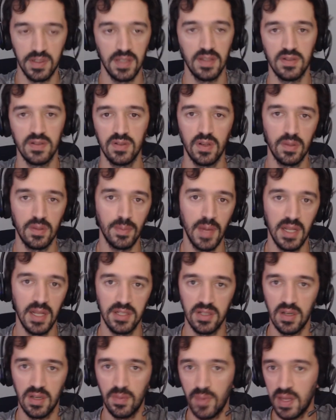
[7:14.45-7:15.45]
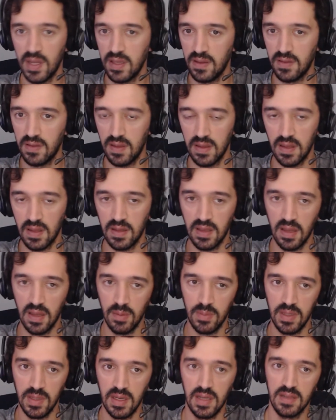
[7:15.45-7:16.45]
It does not match up anything that
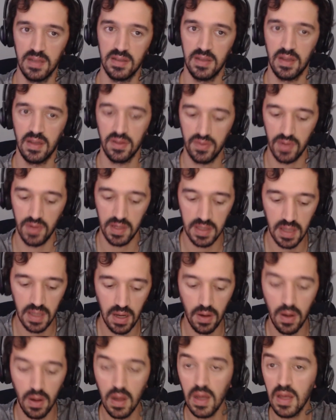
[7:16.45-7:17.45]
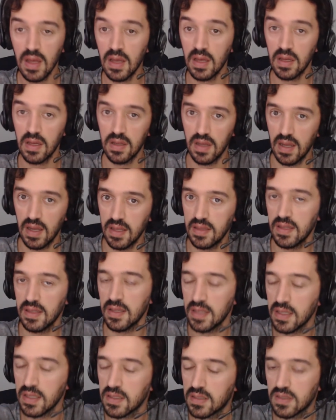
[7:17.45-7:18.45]
AMD has announced right now, and
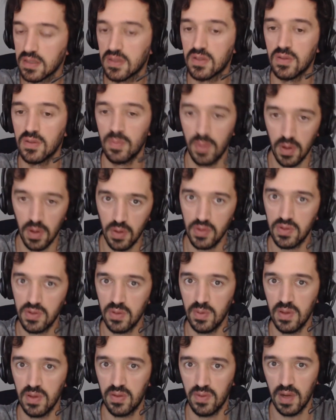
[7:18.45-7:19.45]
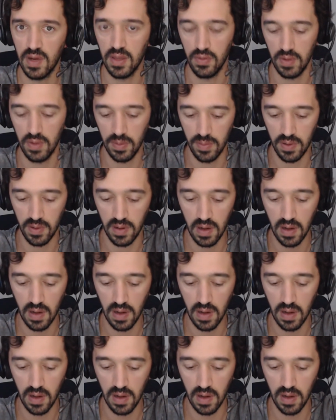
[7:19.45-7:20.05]
it is supposed to be Threadripper.